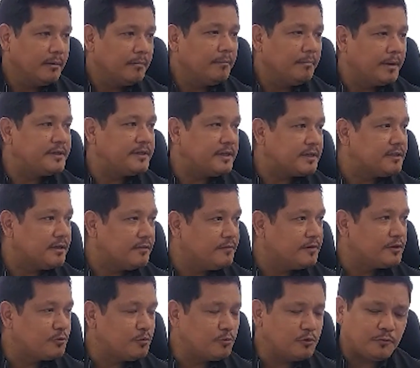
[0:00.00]
Basic
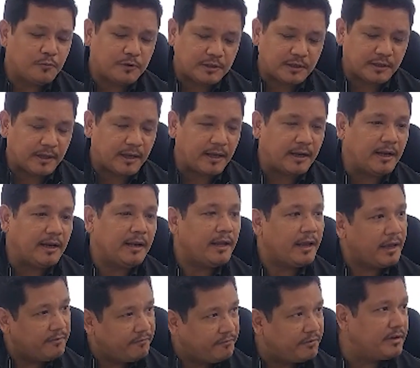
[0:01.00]
service rules which are there in
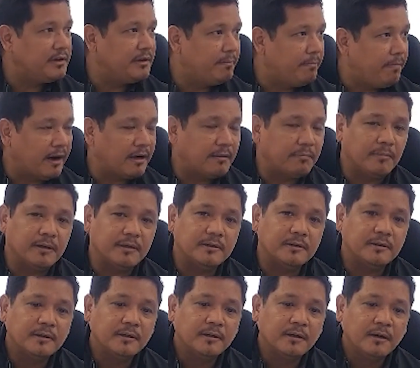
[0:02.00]
every department.
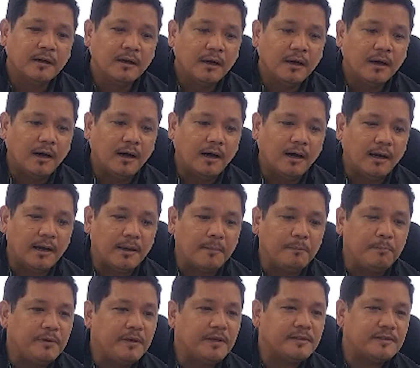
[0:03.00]

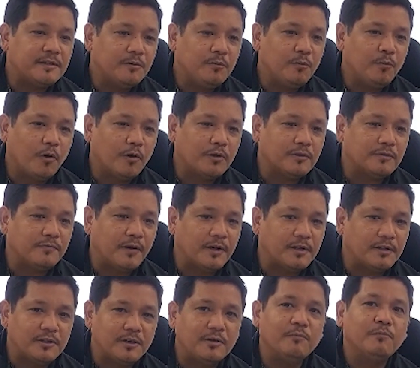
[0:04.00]
MPSC was
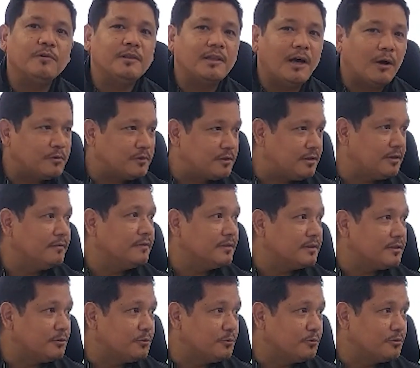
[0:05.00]
functioning without
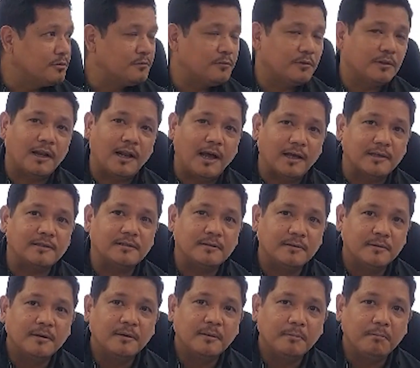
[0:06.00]
service rules for the last
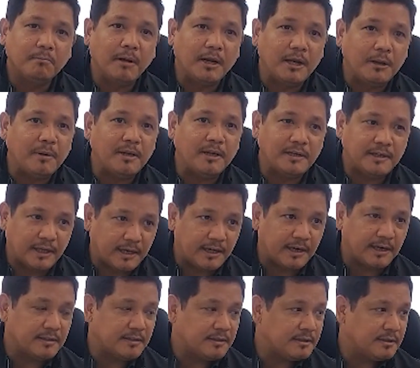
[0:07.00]
many
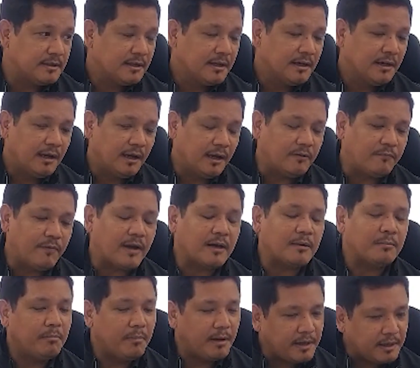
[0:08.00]
decades. In fact,
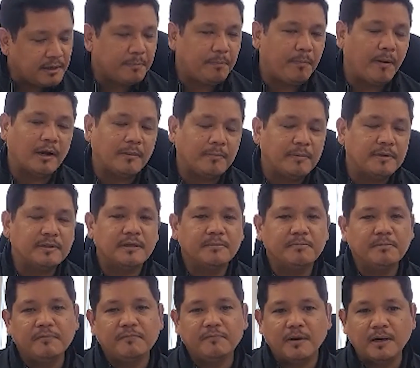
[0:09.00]
many departments have
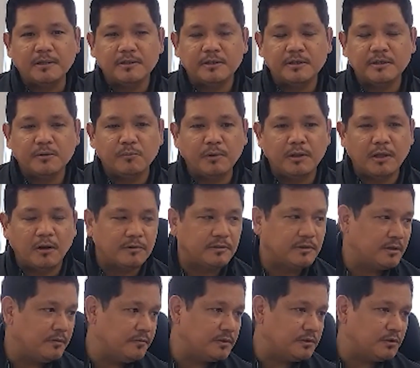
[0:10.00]
been functioning without
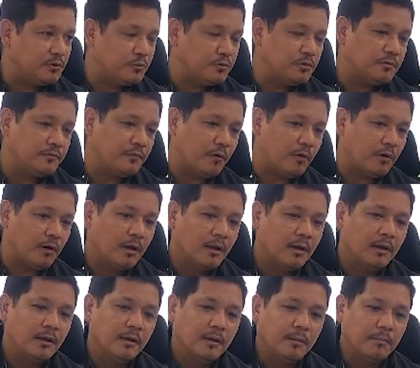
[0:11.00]
service rules for
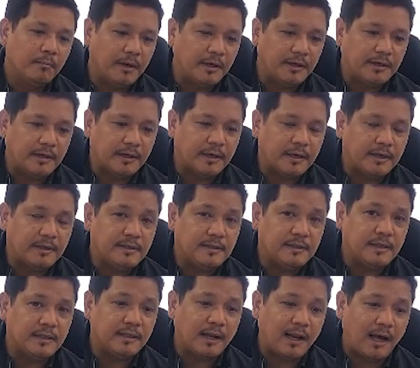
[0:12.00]
many decades.
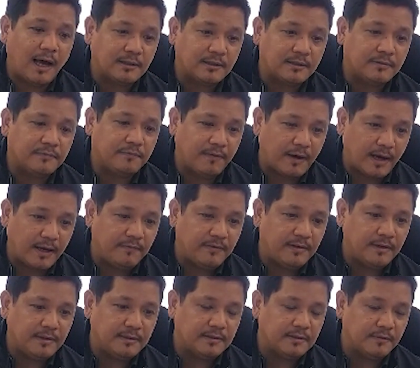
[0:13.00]
In the last 5
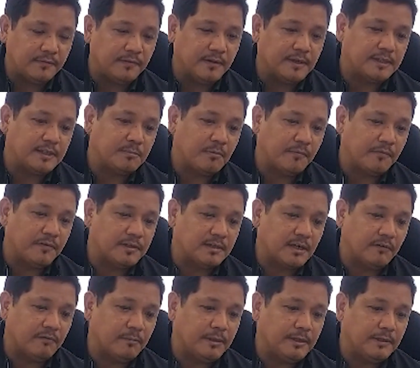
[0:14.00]
years, in the first term of this
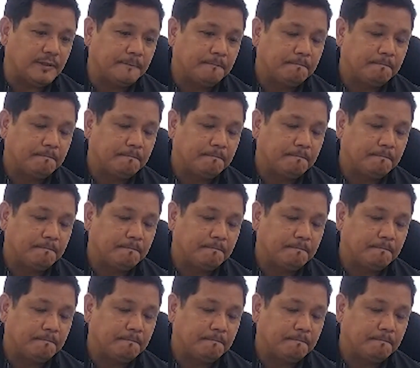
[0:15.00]
government,